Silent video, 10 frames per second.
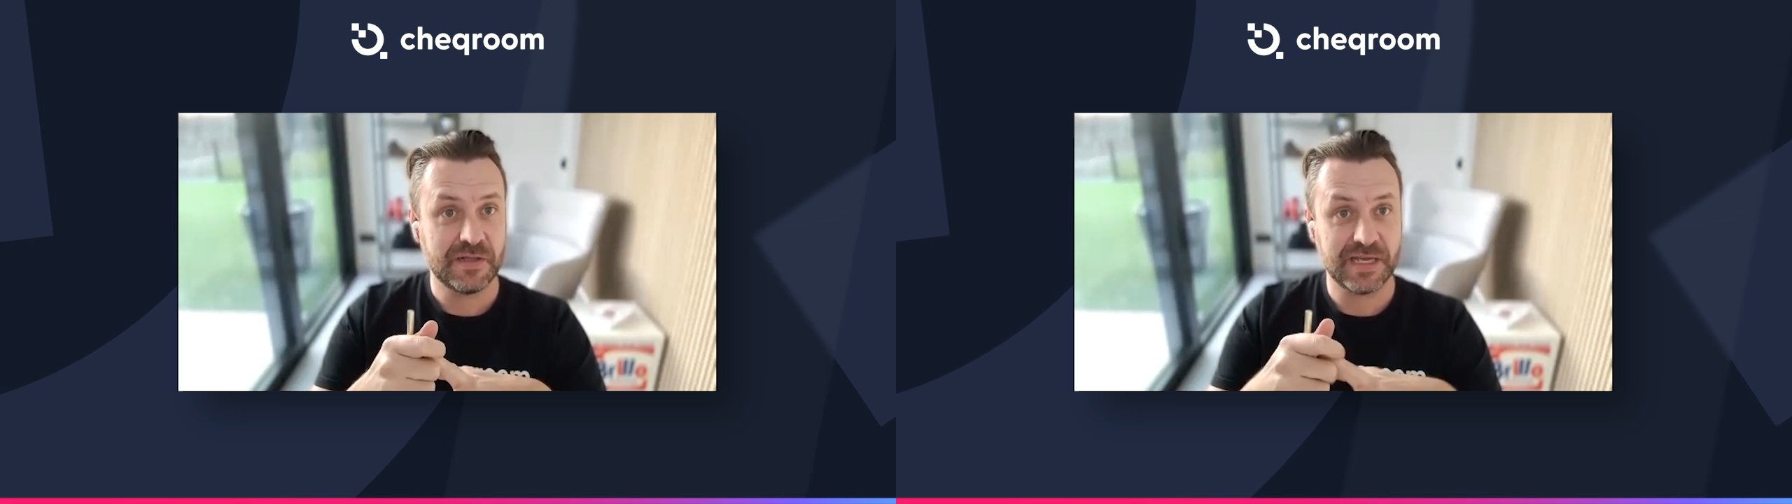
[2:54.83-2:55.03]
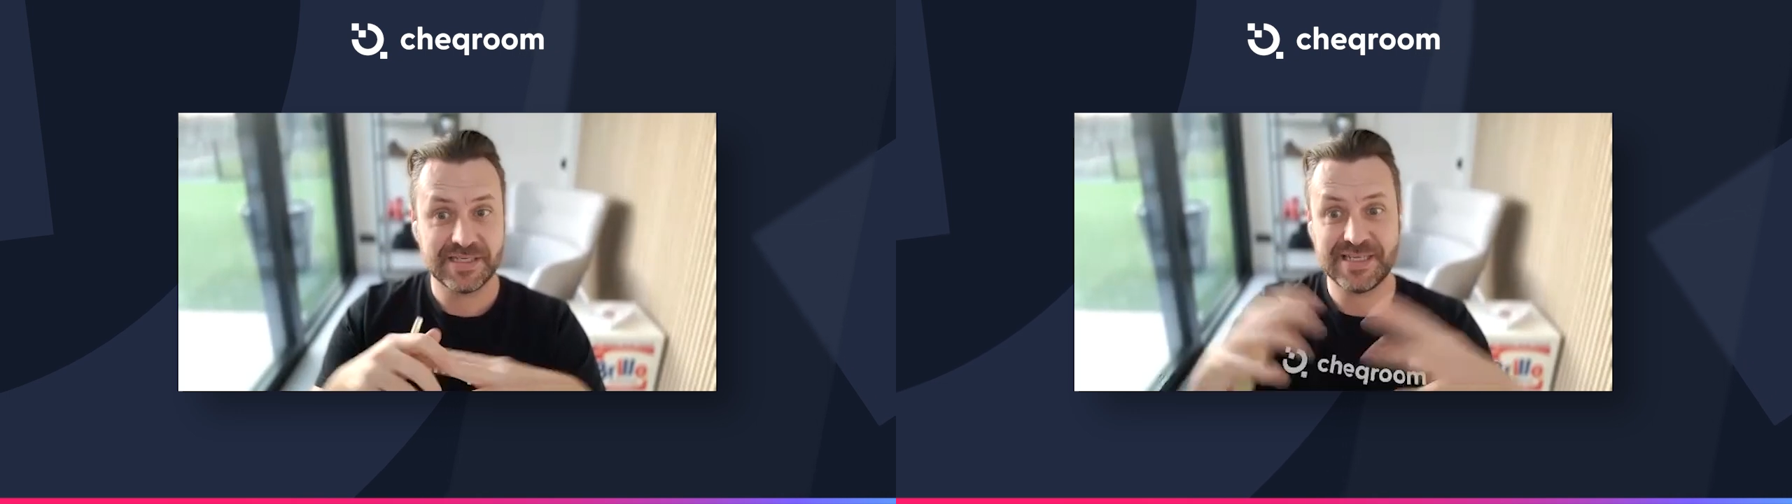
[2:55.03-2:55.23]

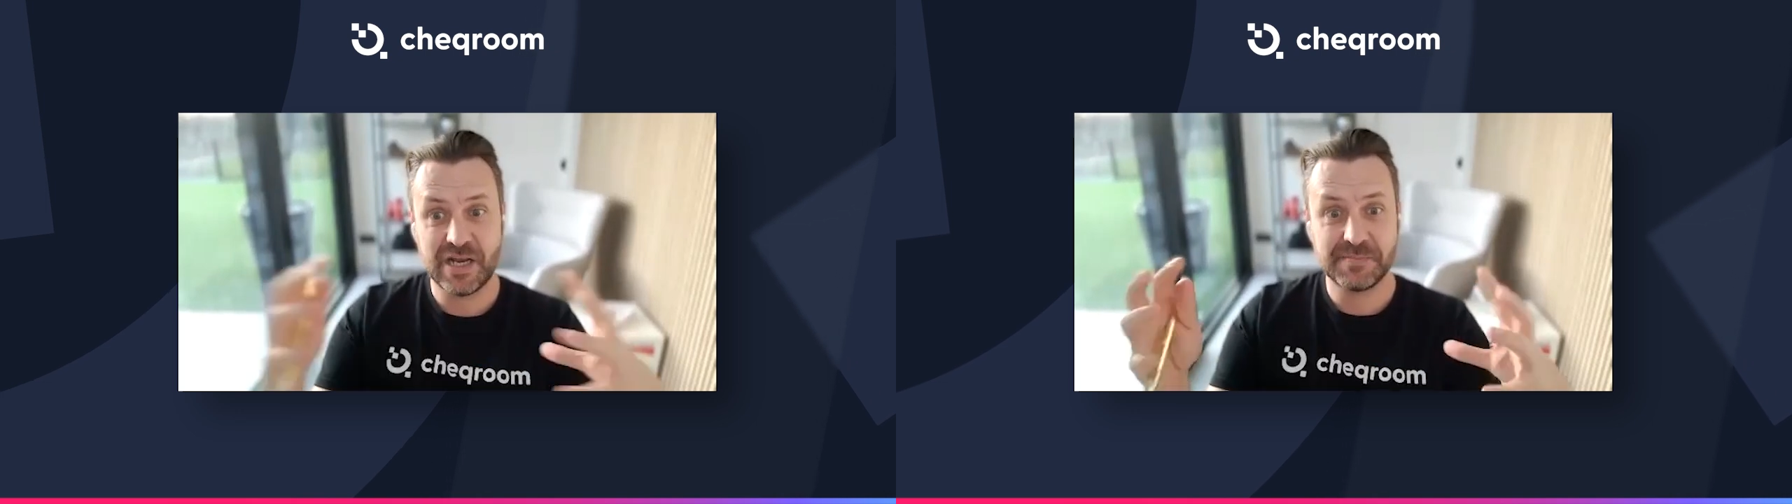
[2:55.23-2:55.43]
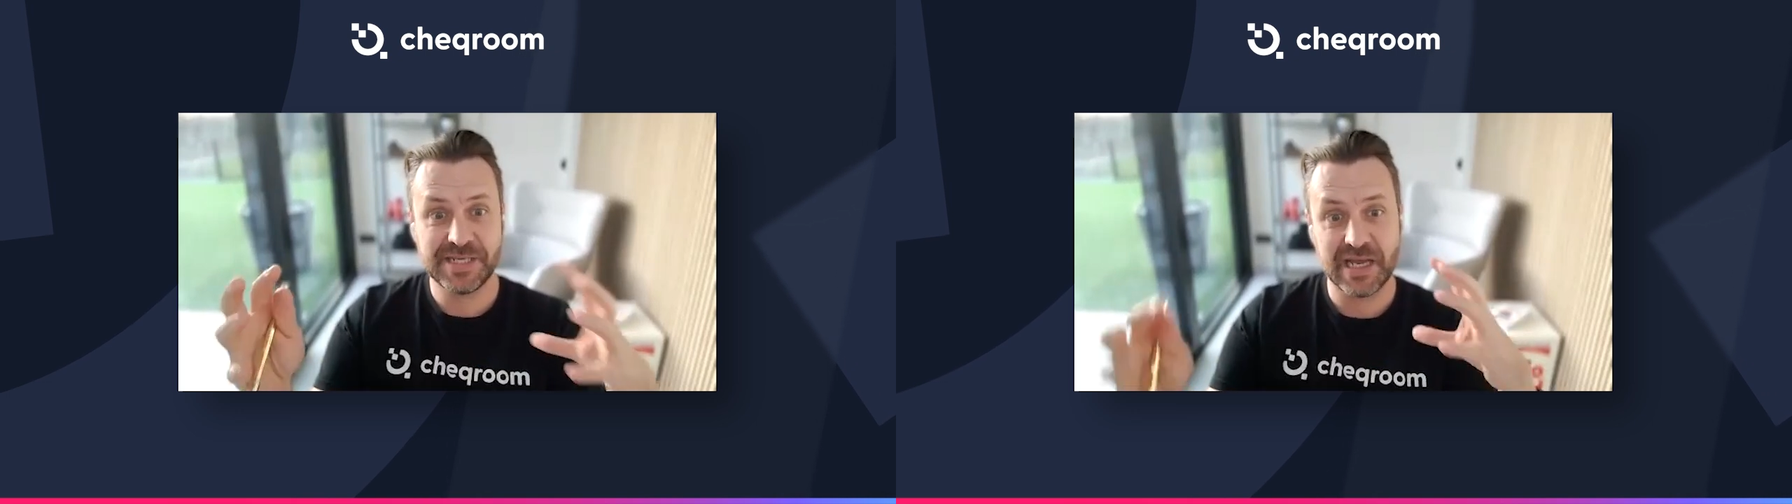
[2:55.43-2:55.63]
like
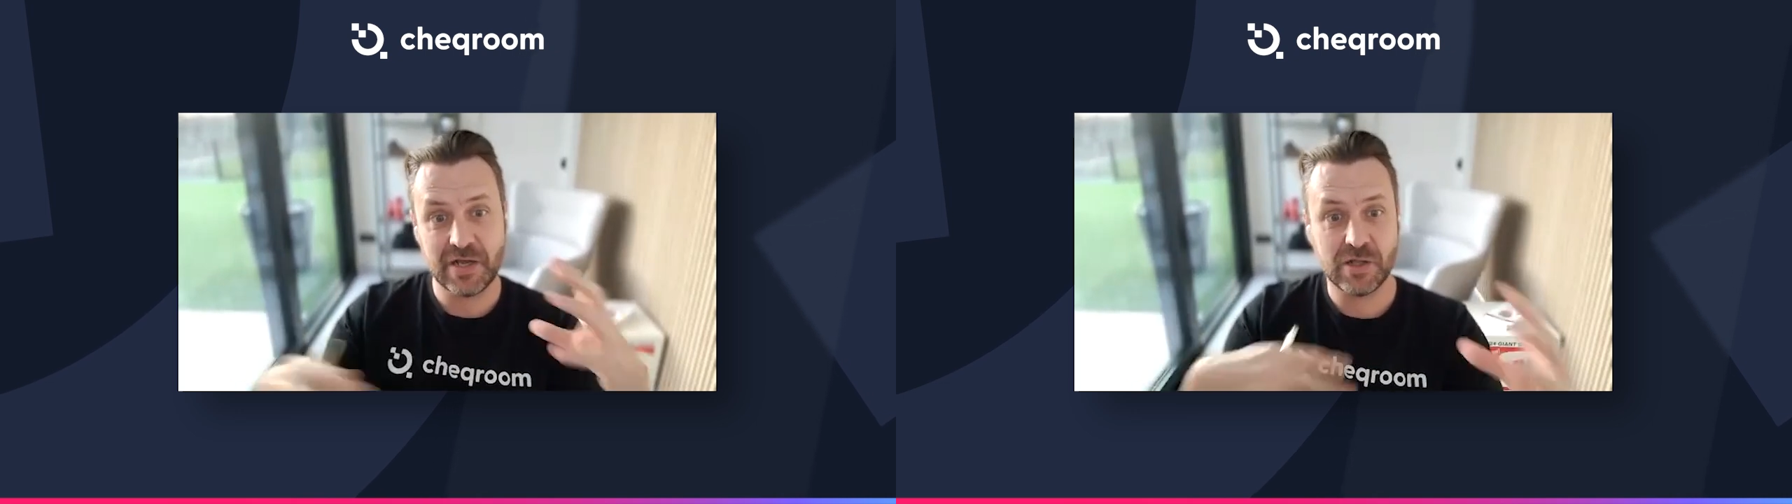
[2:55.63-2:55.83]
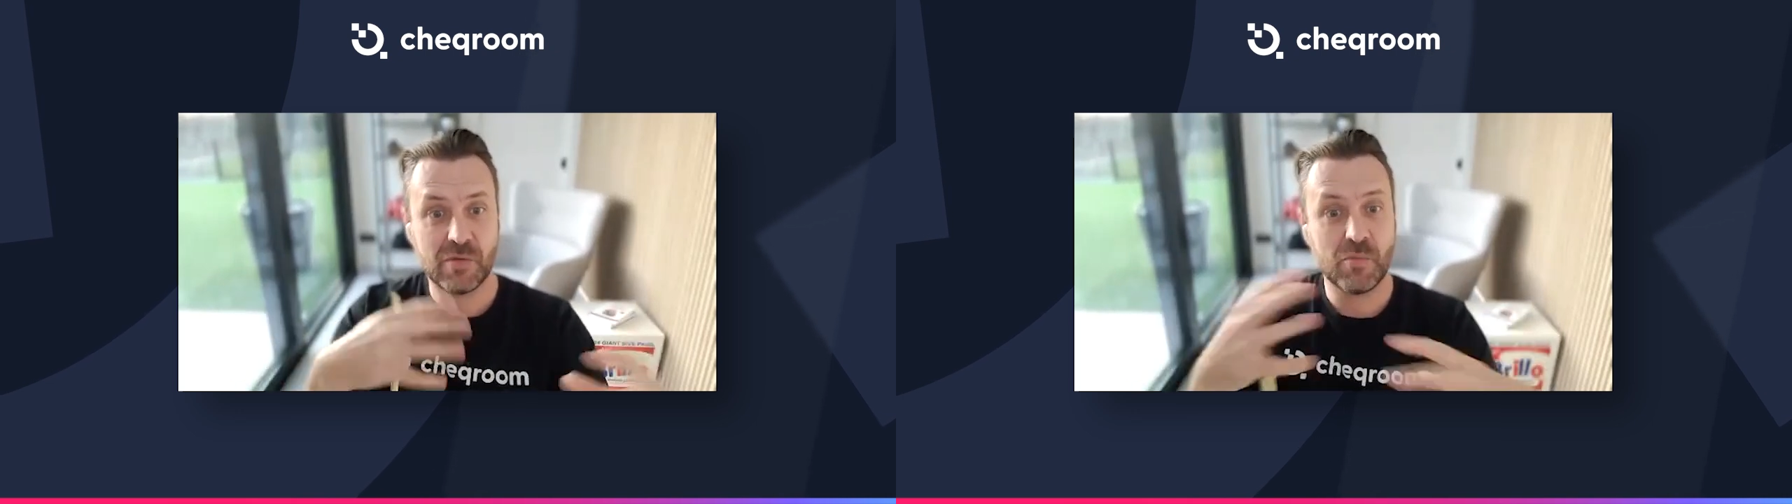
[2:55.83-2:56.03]
setups
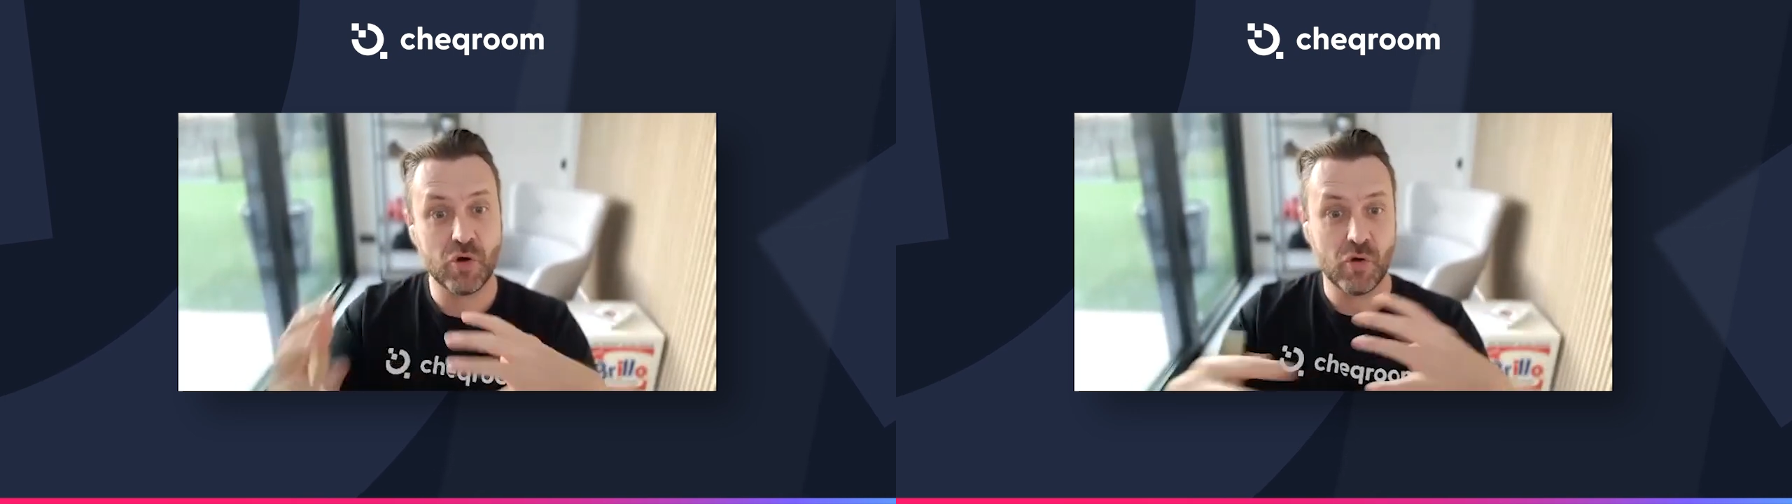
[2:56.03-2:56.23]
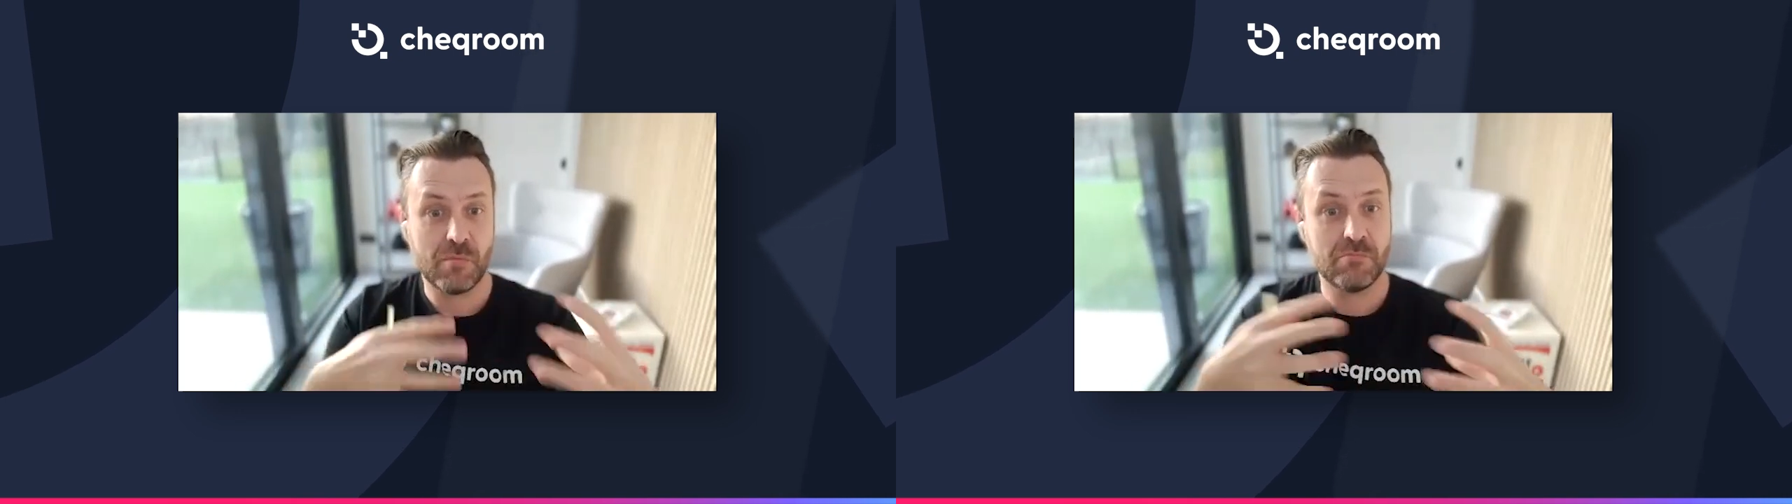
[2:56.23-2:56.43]
getting a lot more